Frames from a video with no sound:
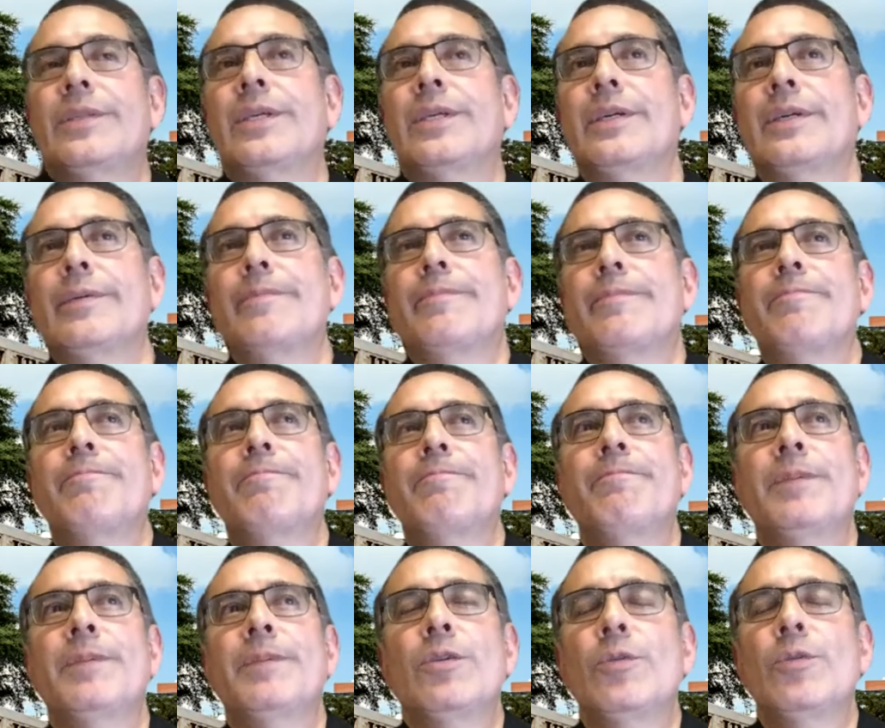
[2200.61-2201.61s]
Um,
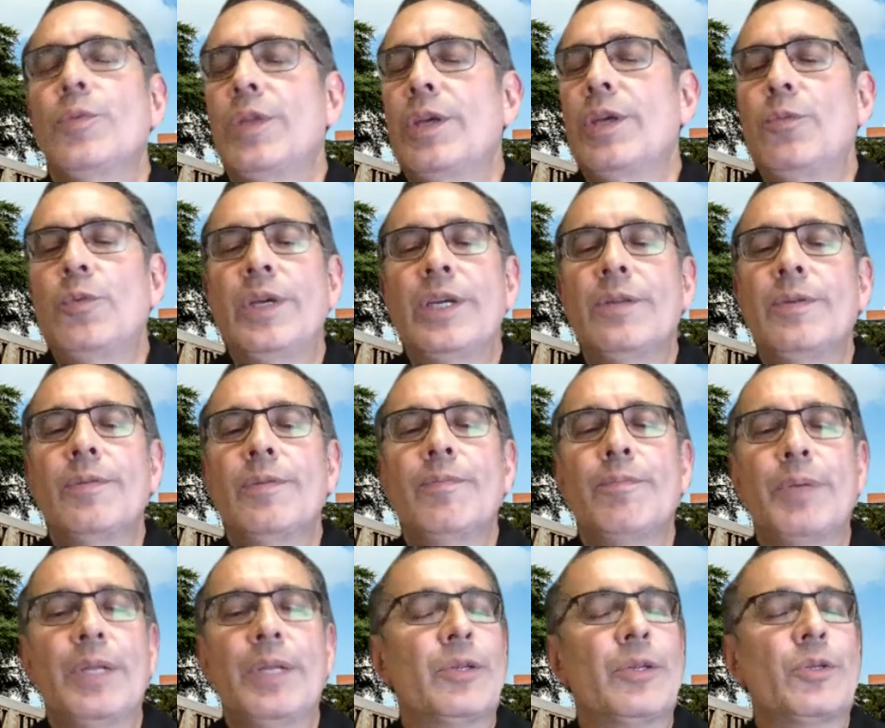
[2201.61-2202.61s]
you know, they, in
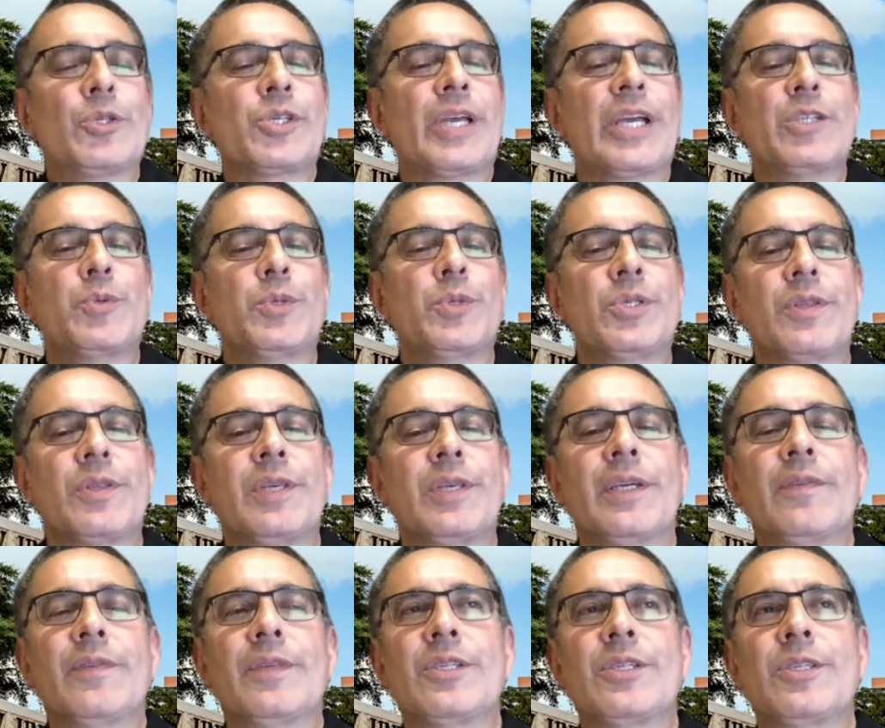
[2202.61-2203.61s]
political science, we used to
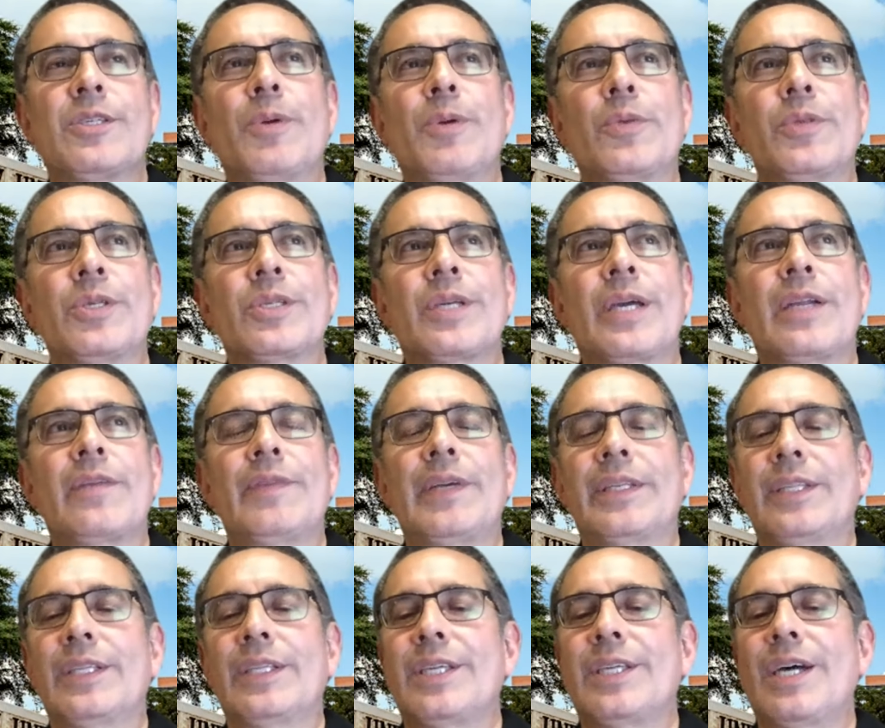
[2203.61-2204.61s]
think of this both as kind of
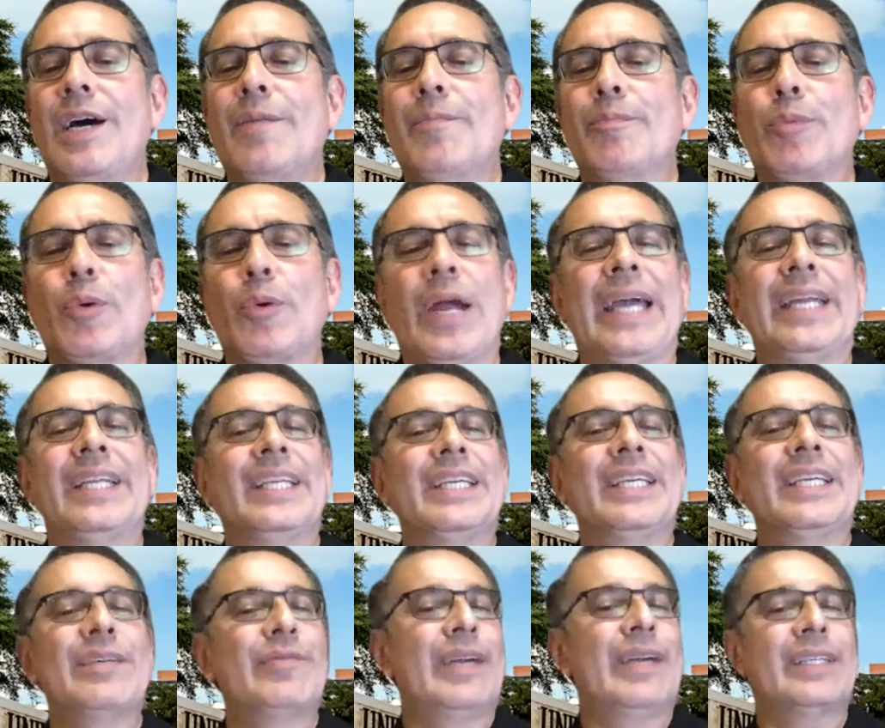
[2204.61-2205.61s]
like the Tom Bradley
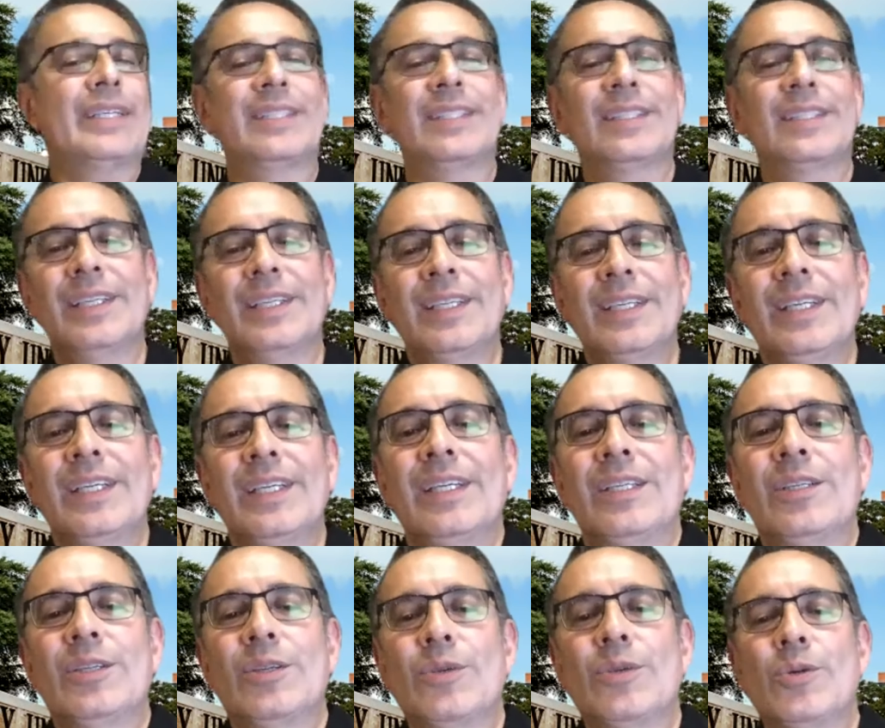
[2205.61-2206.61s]
effect,
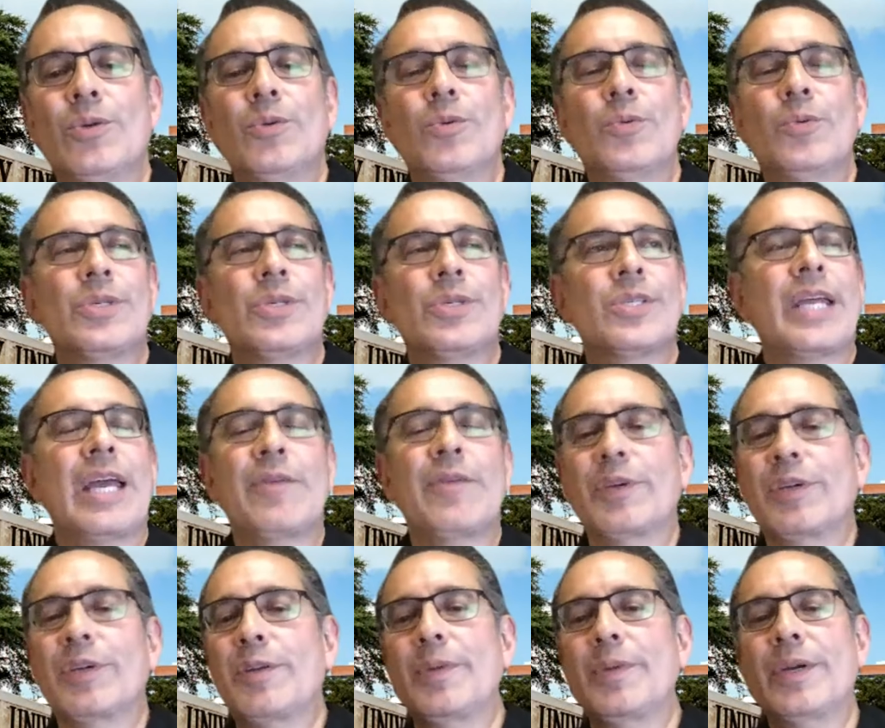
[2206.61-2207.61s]
you know, who was an
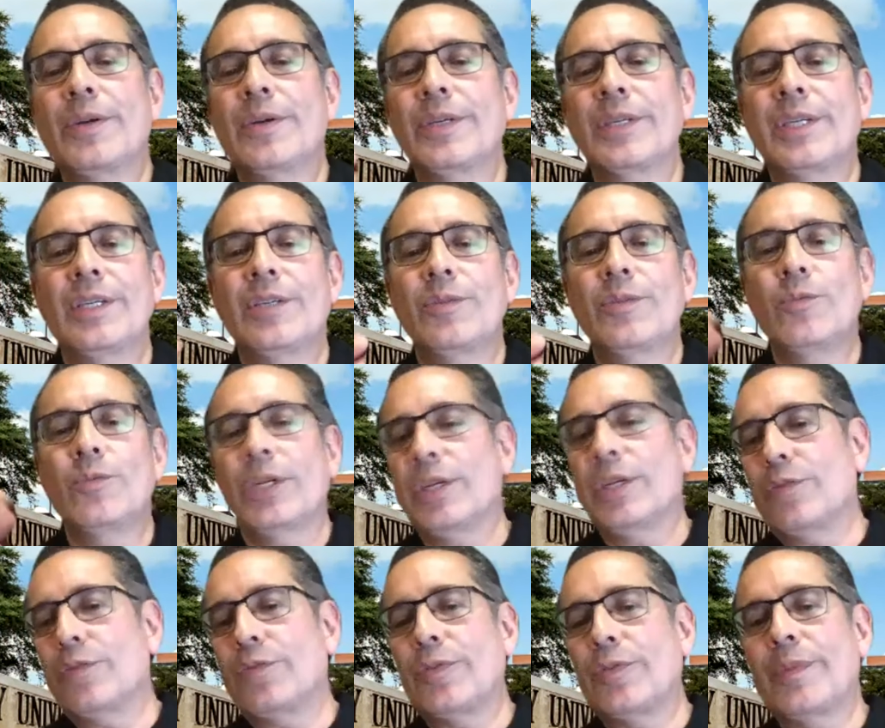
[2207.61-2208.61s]
African American
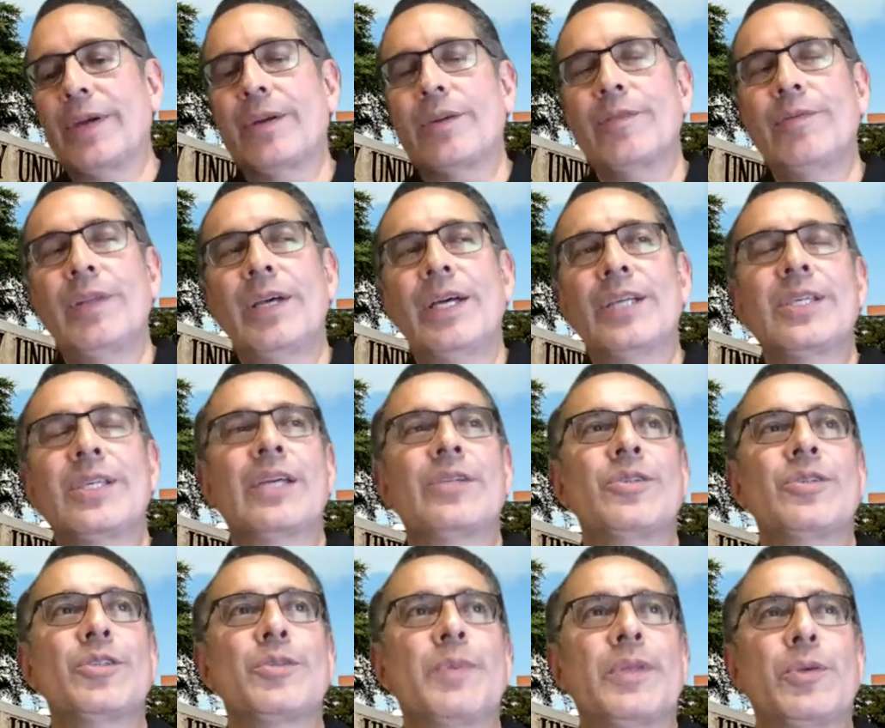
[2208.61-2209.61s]
running for mayor of Los
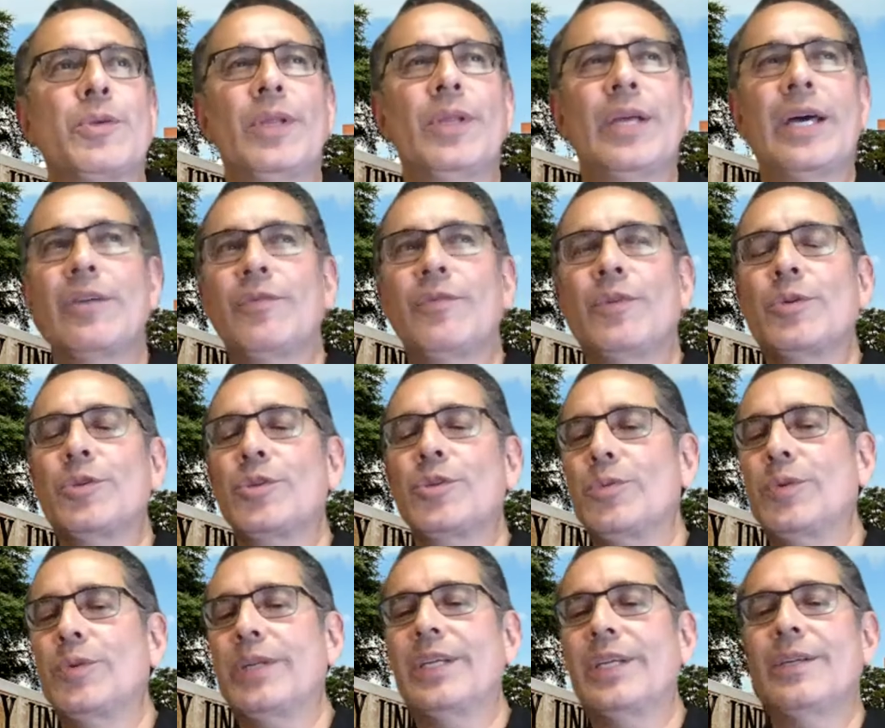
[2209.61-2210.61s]
Angeles, but there were a lot of voters who
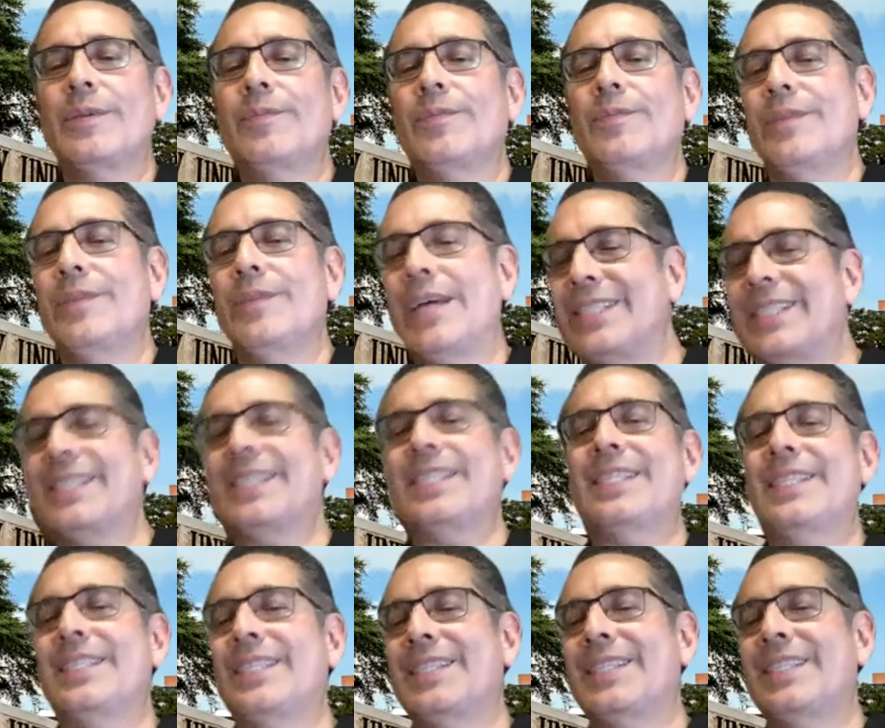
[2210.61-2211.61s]
would end up not
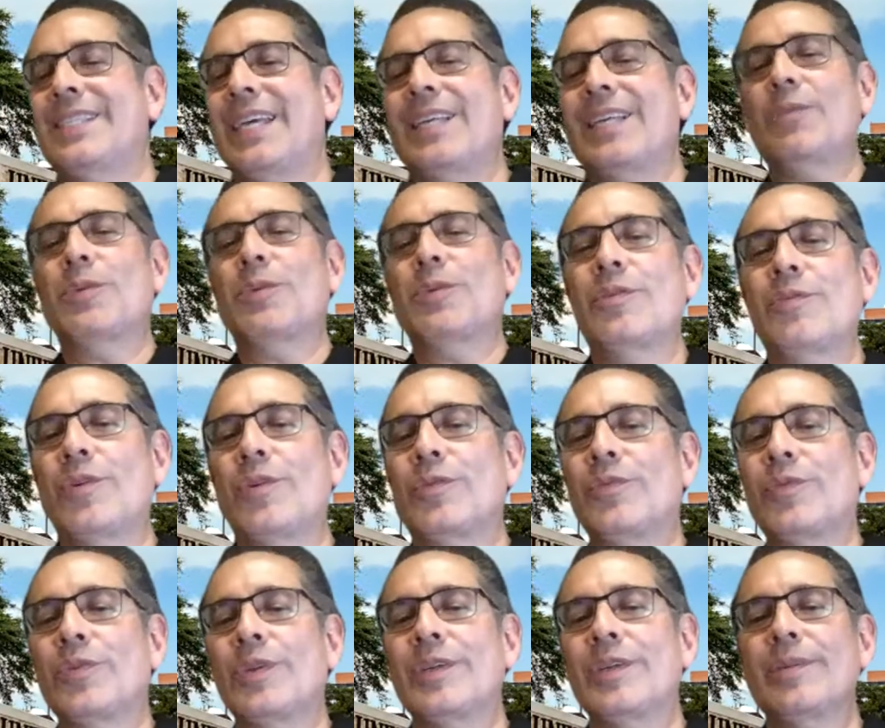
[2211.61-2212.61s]
saying they were going to vote
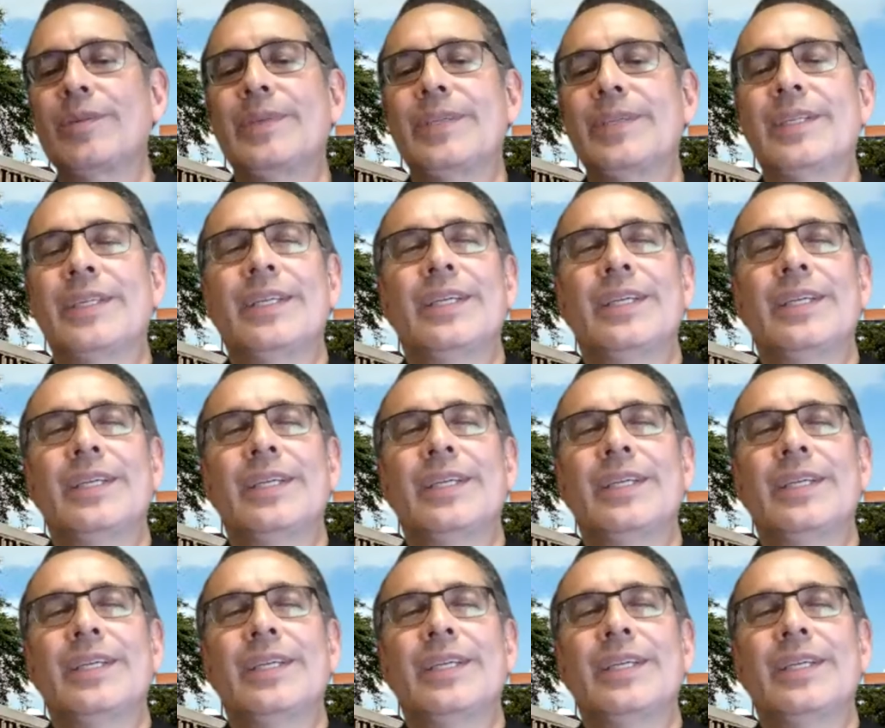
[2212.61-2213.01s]
for him, and